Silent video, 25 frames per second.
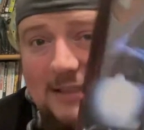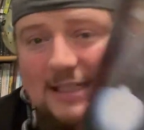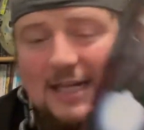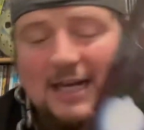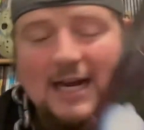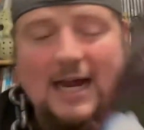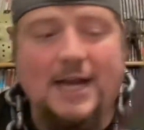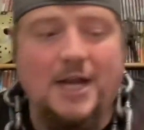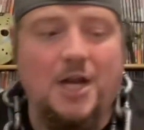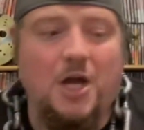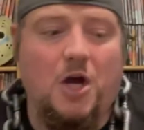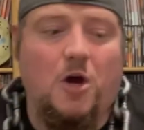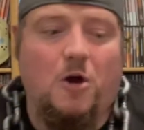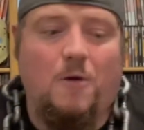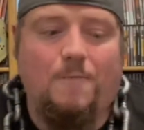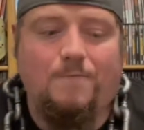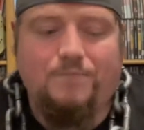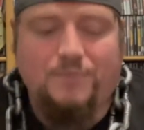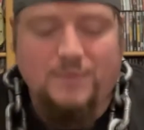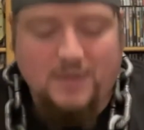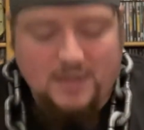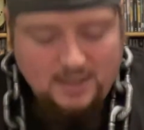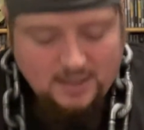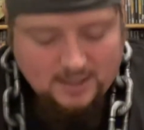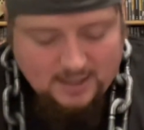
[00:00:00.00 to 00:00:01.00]
And I know
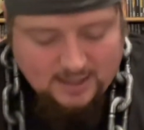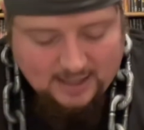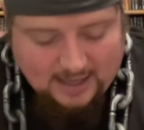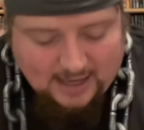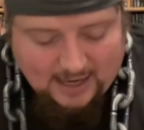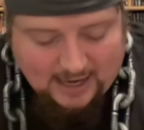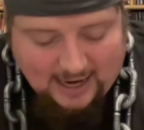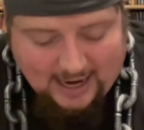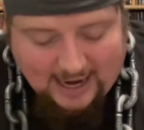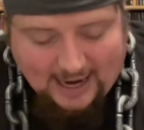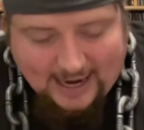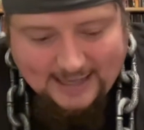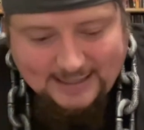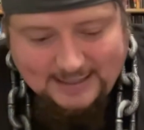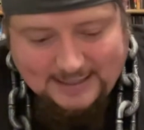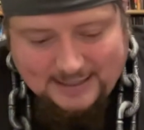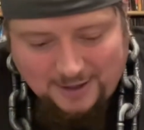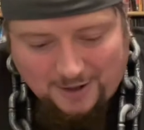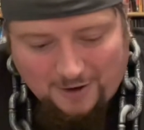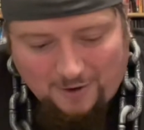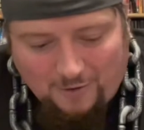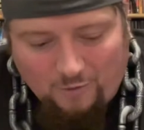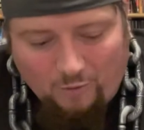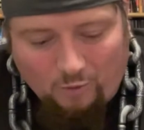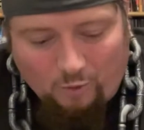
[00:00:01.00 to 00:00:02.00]
I
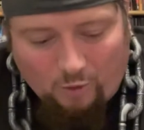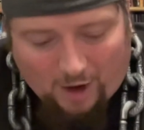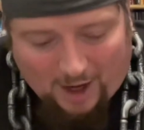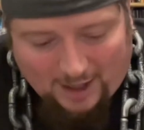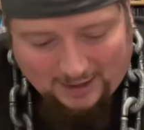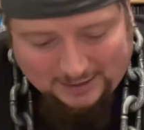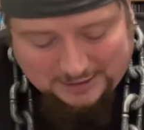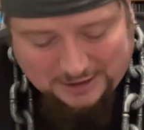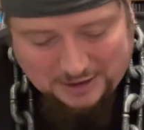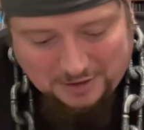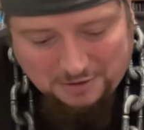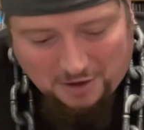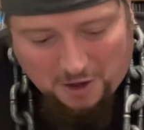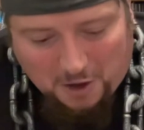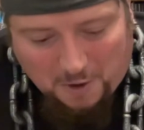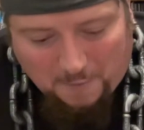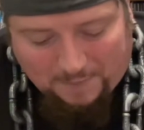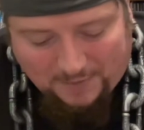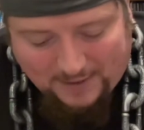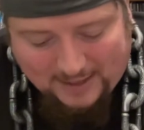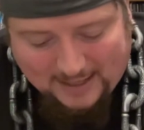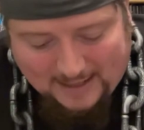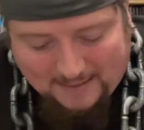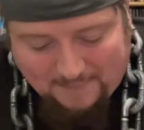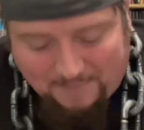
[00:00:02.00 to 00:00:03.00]
don't want to
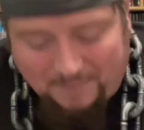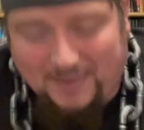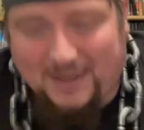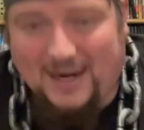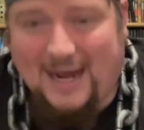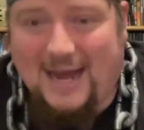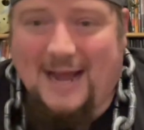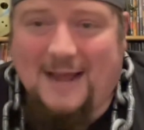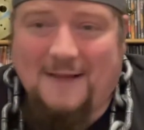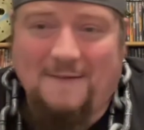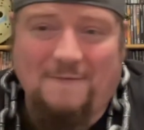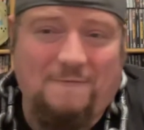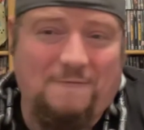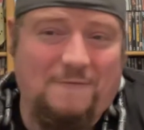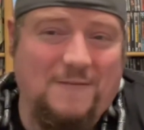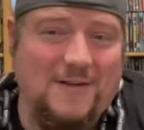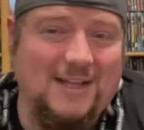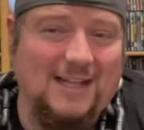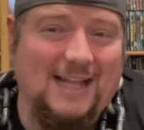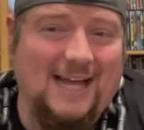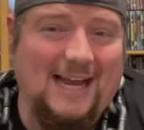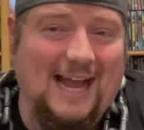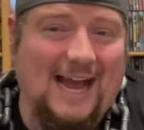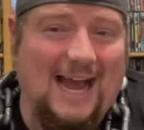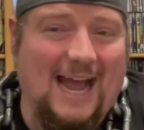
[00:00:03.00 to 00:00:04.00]
open it, but I feel
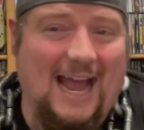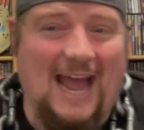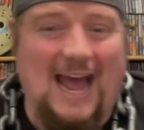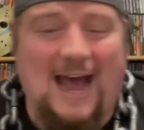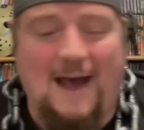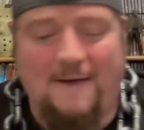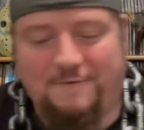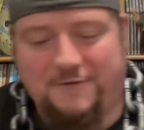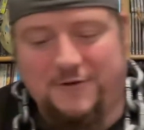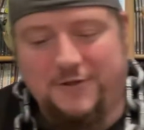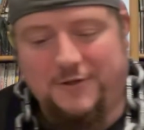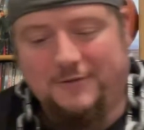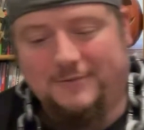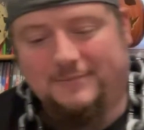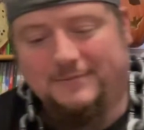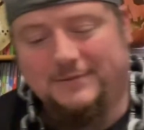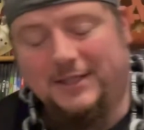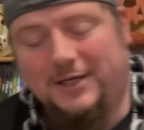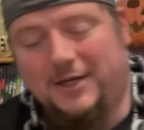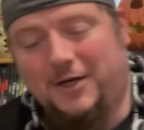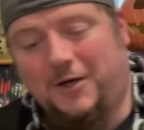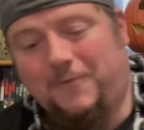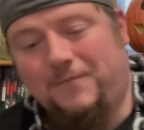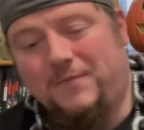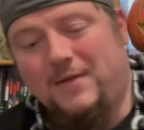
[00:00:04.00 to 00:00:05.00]
like I have to, you
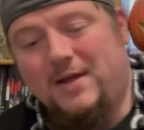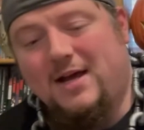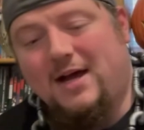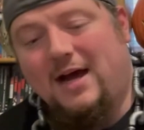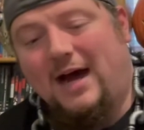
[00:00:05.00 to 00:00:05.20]
know?